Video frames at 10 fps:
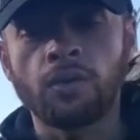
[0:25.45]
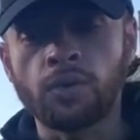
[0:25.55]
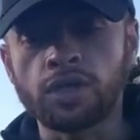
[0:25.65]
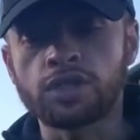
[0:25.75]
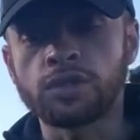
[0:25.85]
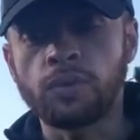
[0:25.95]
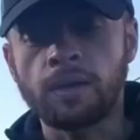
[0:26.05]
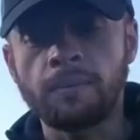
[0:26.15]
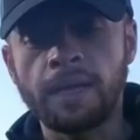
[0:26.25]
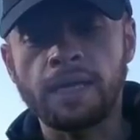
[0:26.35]
which you
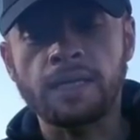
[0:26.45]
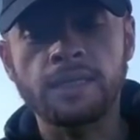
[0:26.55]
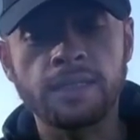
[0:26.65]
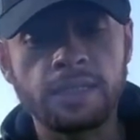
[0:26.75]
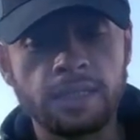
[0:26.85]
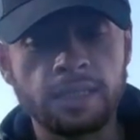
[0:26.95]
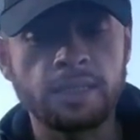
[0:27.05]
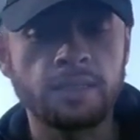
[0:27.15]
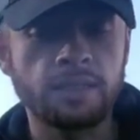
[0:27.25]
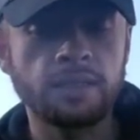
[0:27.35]
want
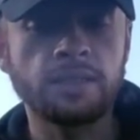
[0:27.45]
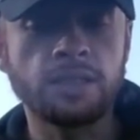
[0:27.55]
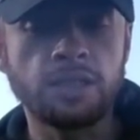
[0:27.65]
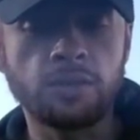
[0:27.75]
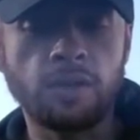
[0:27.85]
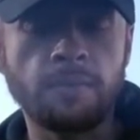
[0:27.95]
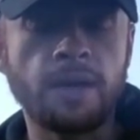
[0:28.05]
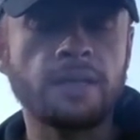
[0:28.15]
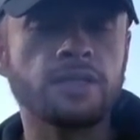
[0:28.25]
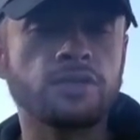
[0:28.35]
to
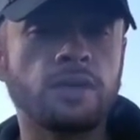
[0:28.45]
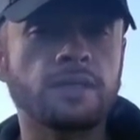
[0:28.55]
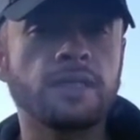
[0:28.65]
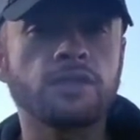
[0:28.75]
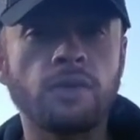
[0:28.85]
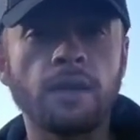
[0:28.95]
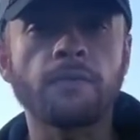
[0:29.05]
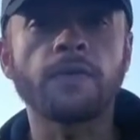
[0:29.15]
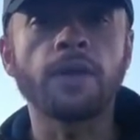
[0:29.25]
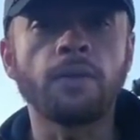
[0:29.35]
buy the truck that's right
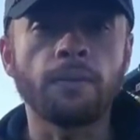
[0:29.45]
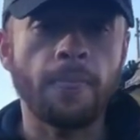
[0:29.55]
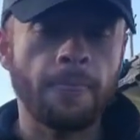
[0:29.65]
for you.